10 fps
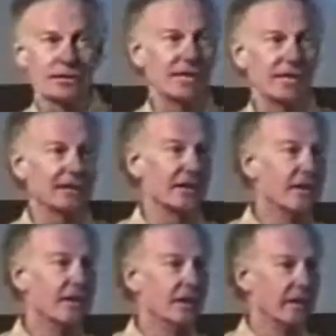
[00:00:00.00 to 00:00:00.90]
course, that's
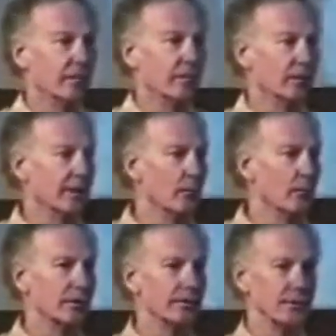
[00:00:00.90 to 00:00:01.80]
that, what that
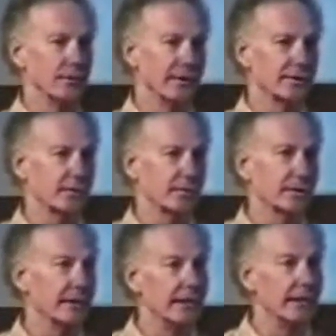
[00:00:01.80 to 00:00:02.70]
wonderful new
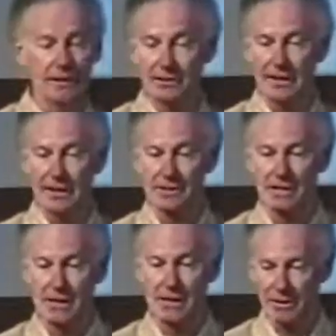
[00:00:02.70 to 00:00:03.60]
instrument, the internet, is
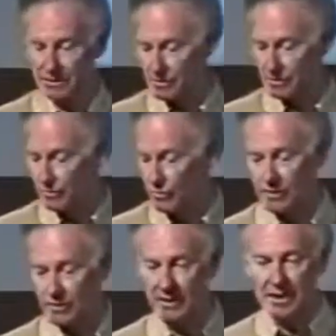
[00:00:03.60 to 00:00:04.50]
allowing us to do
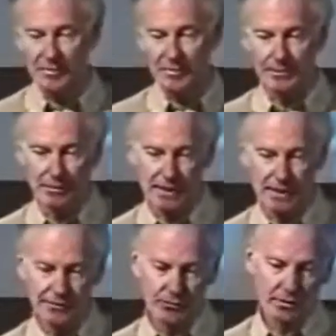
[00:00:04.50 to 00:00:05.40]
with people
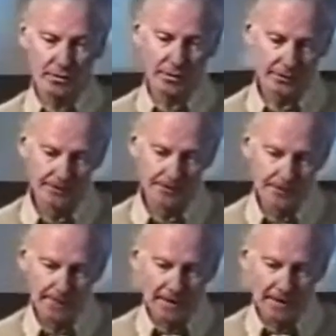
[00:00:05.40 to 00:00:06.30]
around the world.
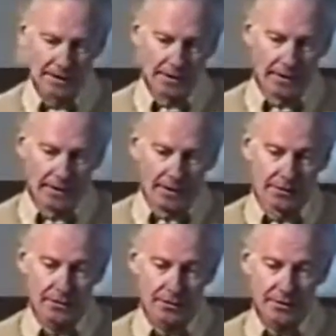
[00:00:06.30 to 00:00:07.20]

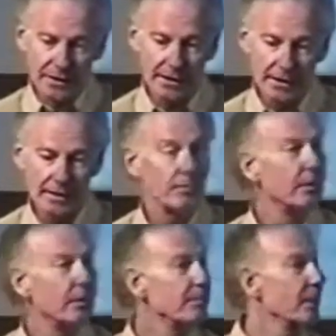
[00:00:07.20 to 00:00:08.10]
Third,
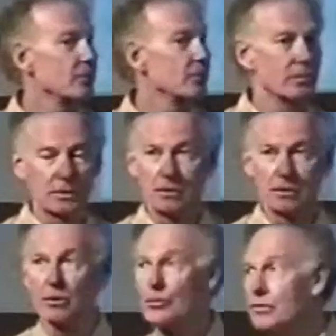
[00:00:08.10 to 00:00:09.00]
big picture
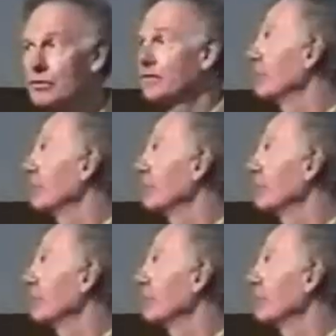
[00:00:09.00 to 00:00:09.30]
conclusion